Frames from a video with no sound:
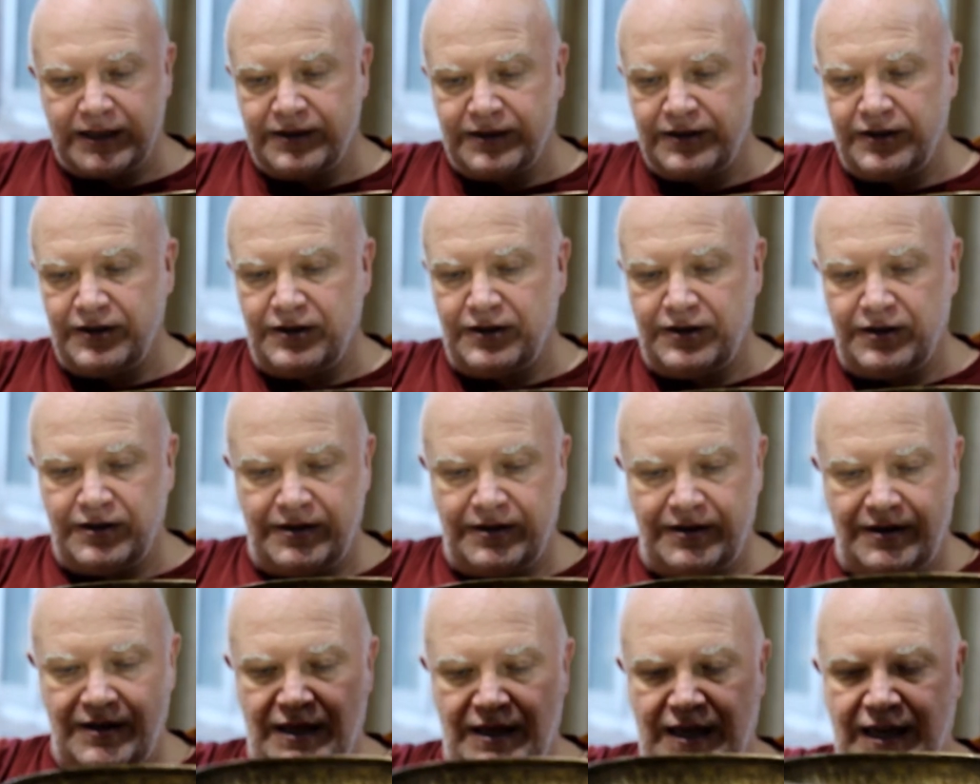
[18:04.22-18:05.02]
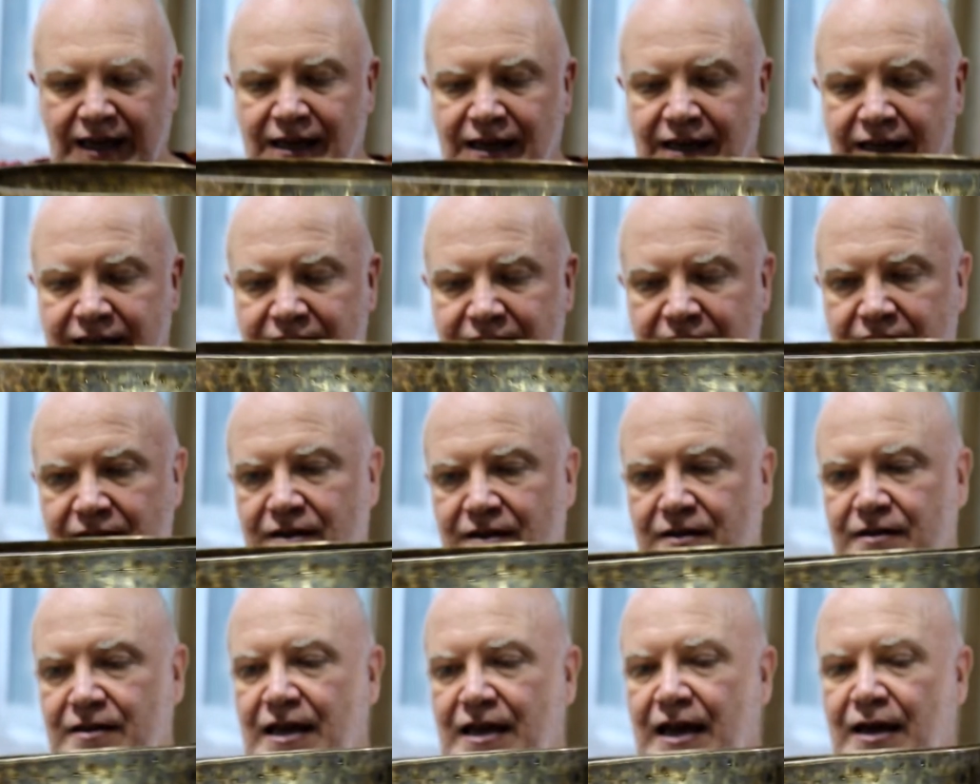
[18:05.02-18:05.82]
the healing
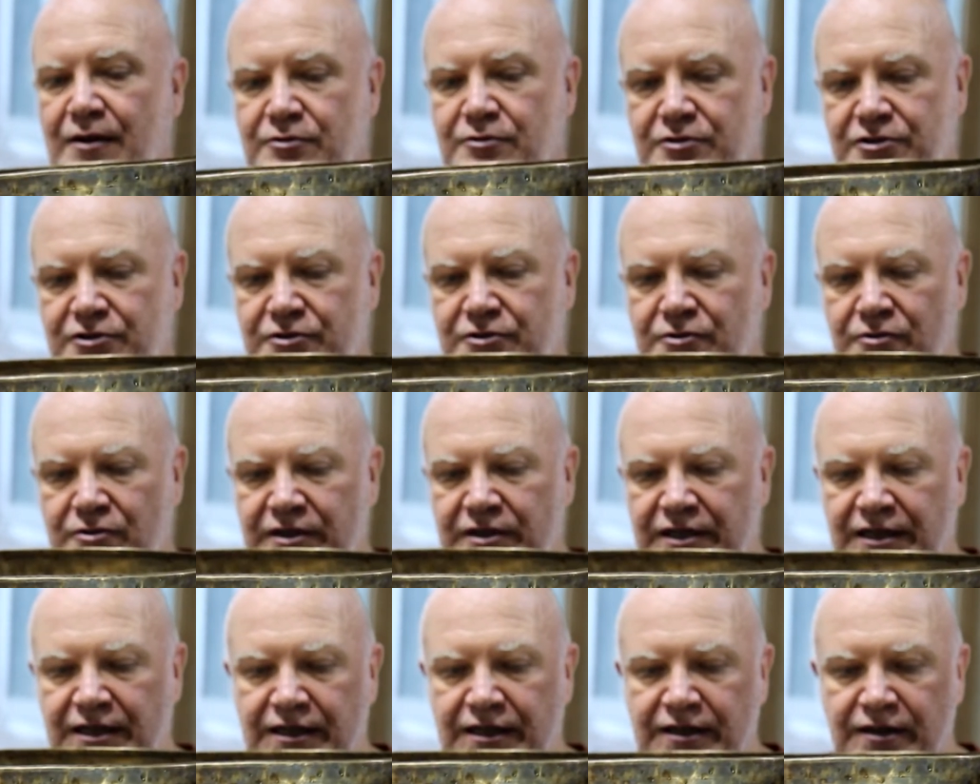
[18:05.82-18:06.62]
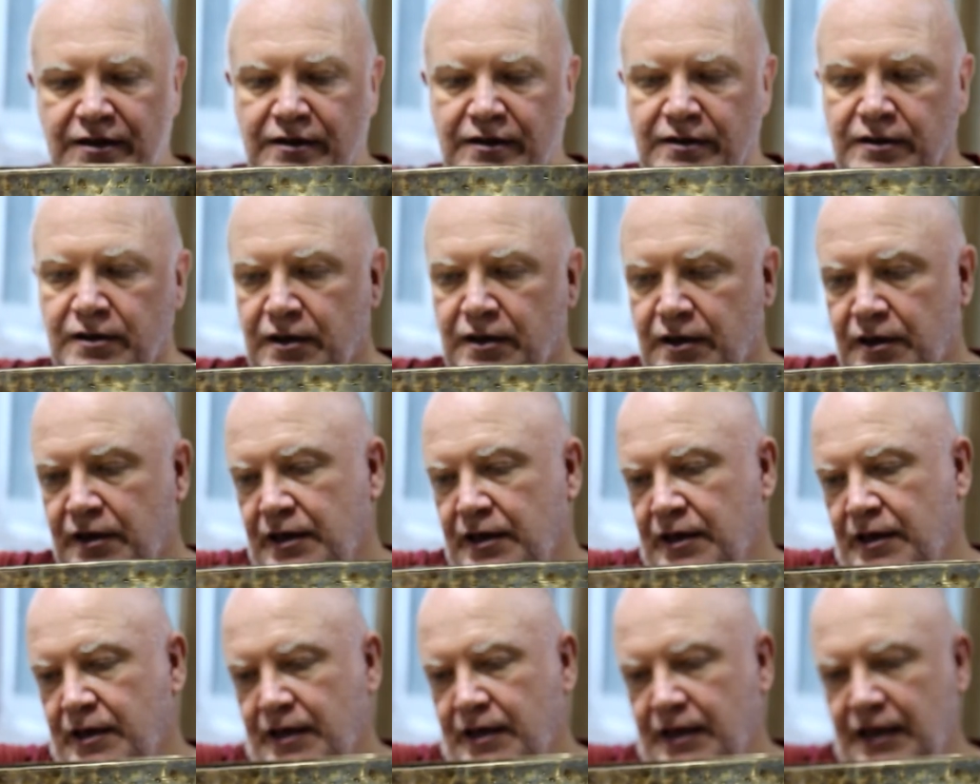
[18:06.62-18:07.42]
couch or
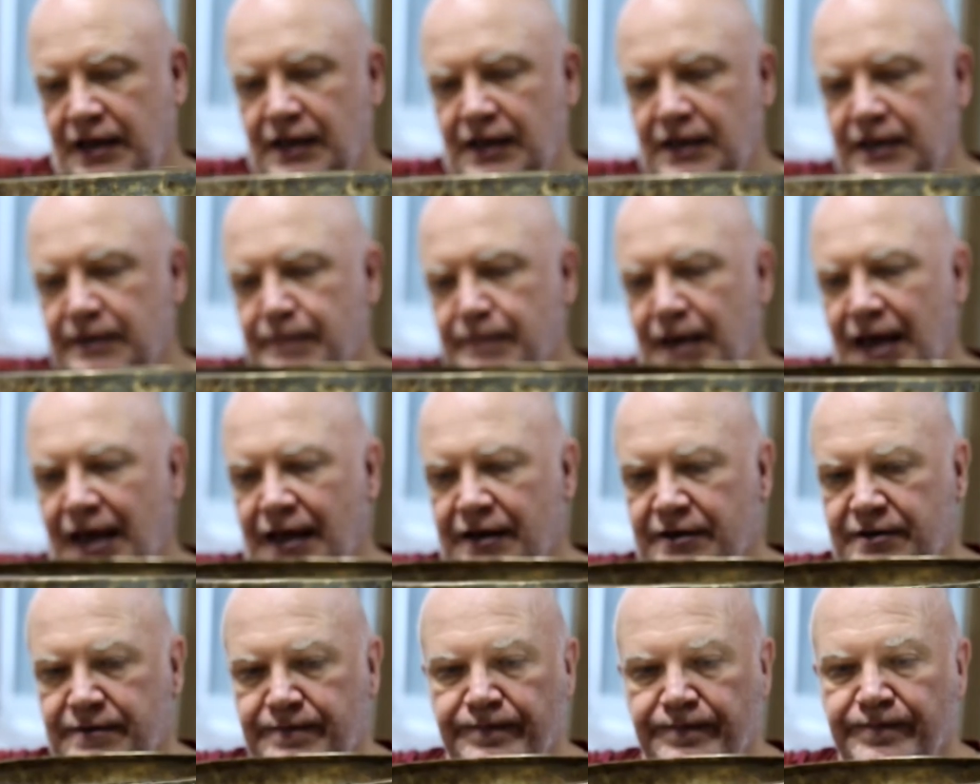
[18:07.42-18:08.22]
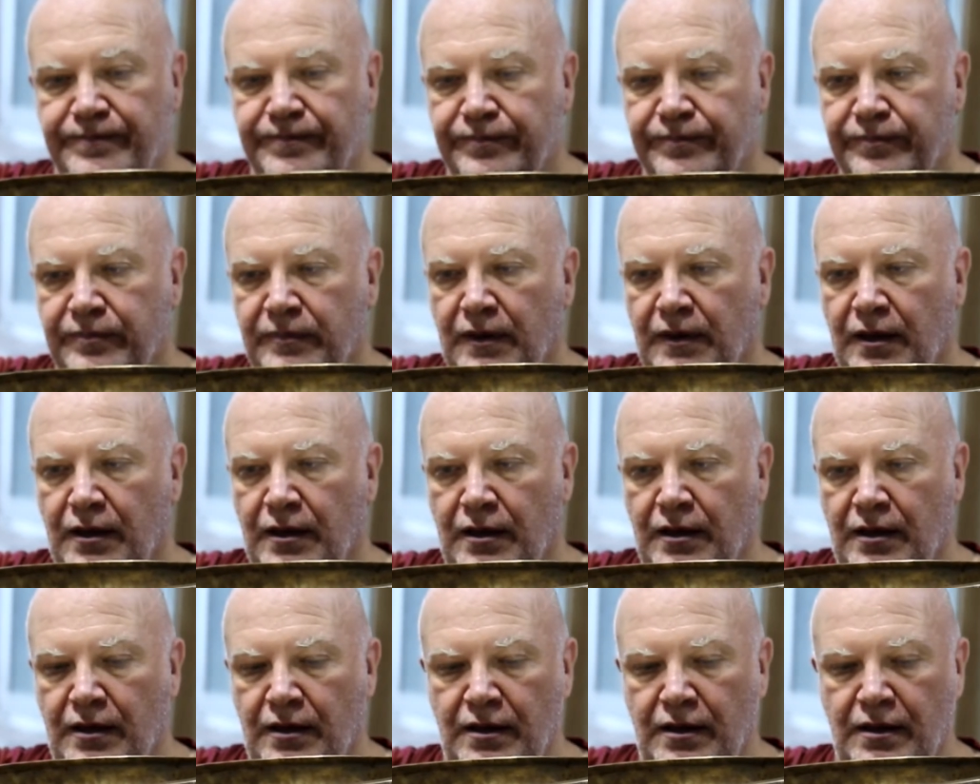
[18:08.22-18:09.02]
healing mat.
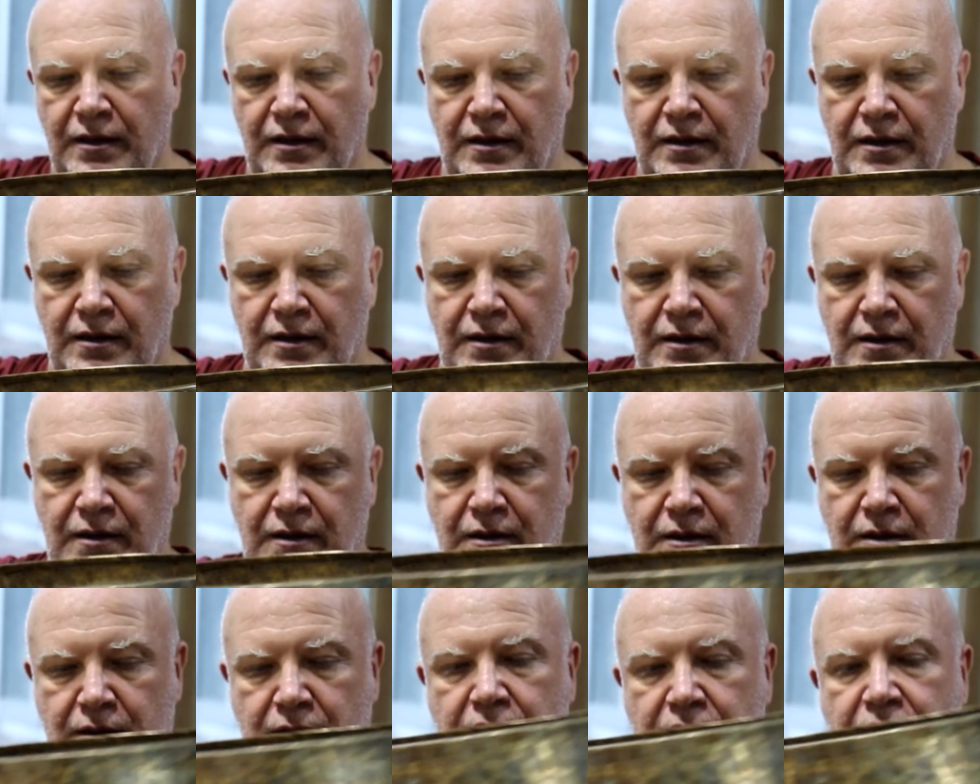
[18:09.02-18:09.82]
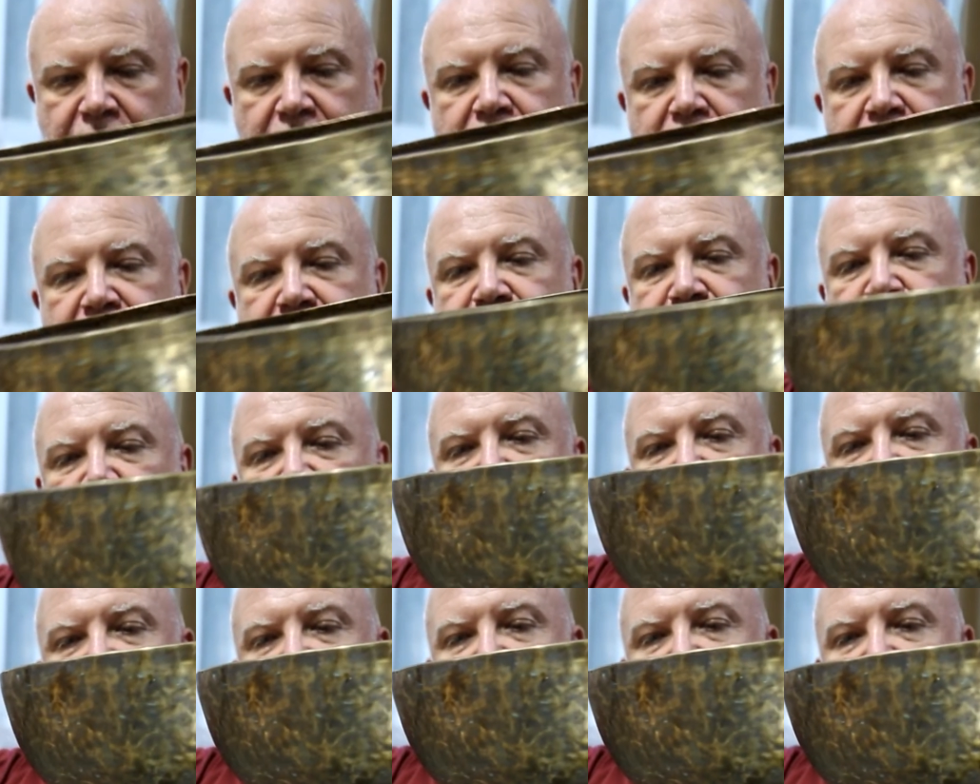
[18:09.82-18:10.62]
You hear this
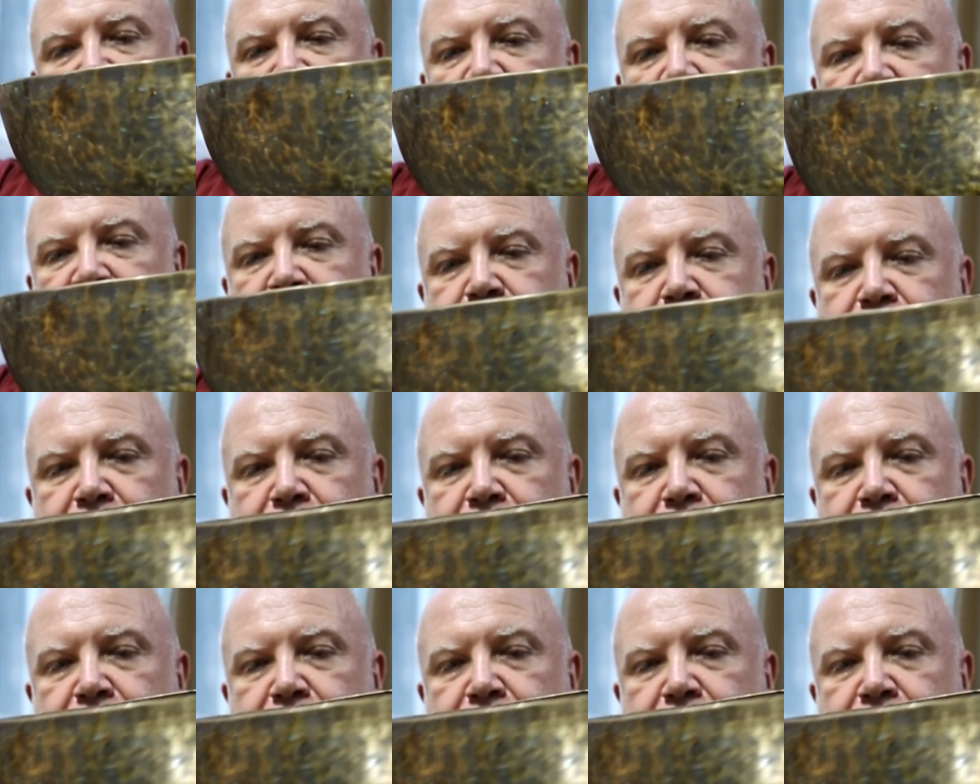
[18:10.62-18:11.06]
really deep.